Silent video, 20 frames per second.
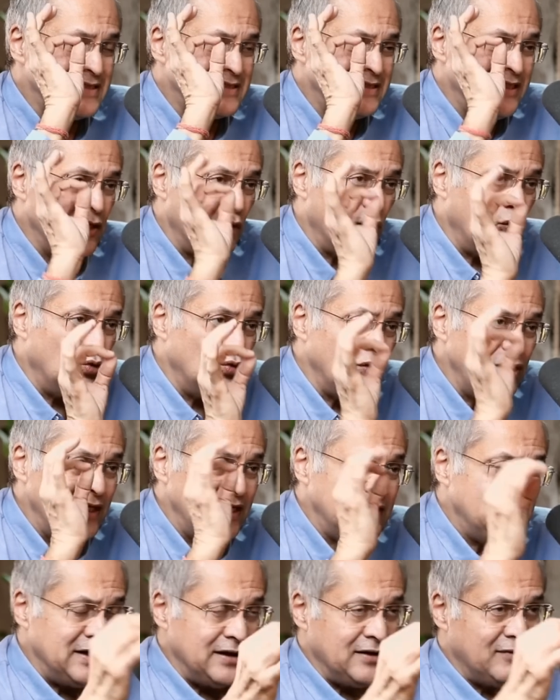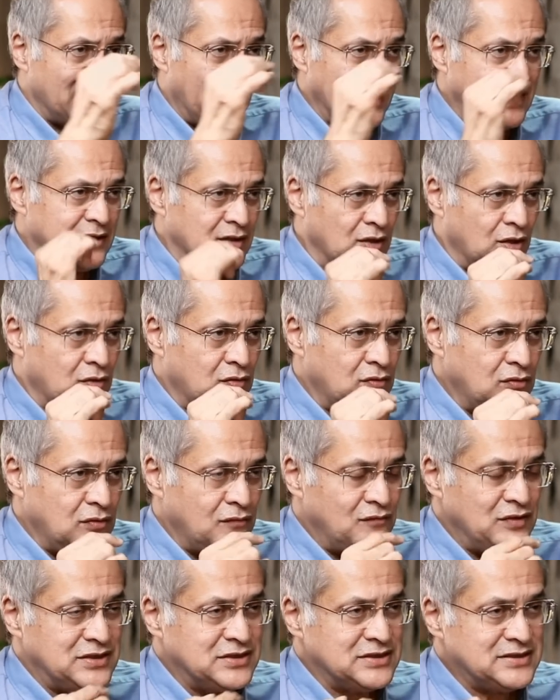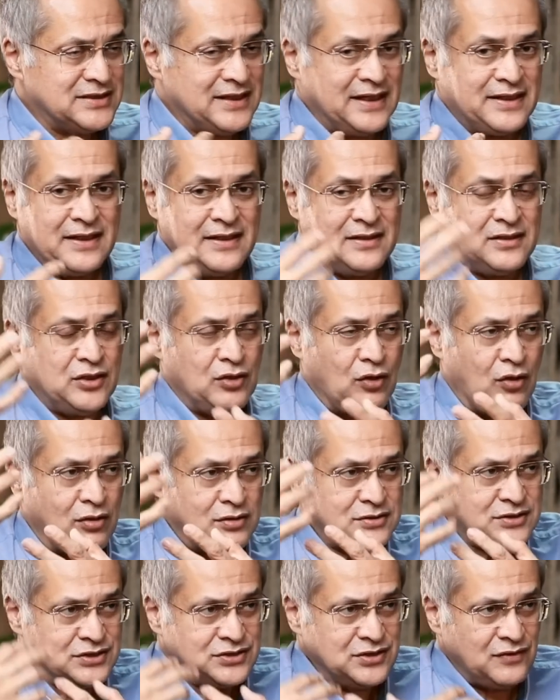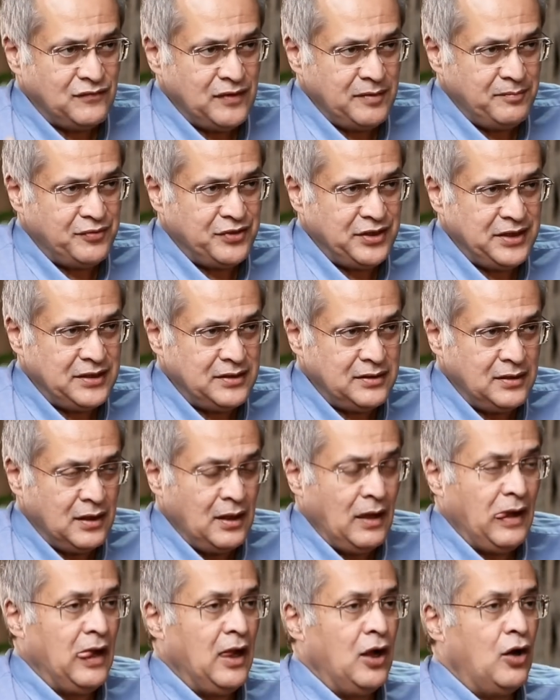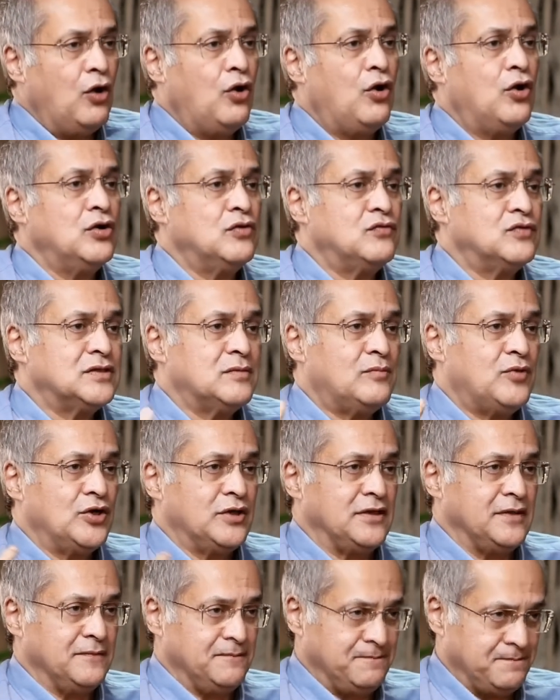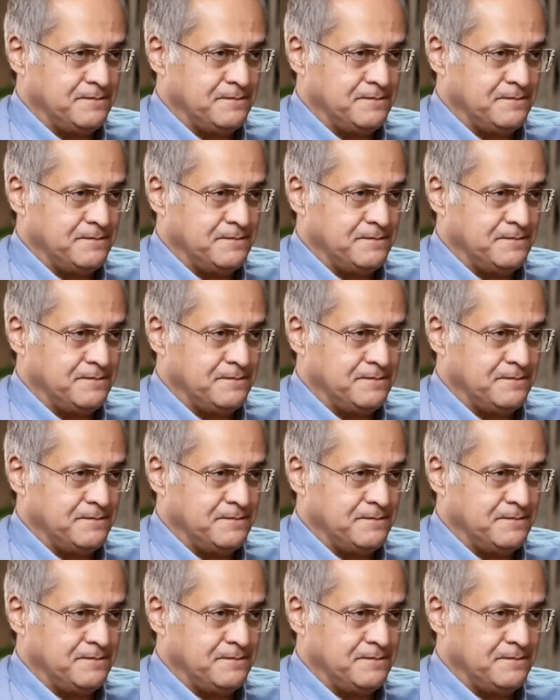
is the only thing right now which is taking the oxygen we breathe all over the body.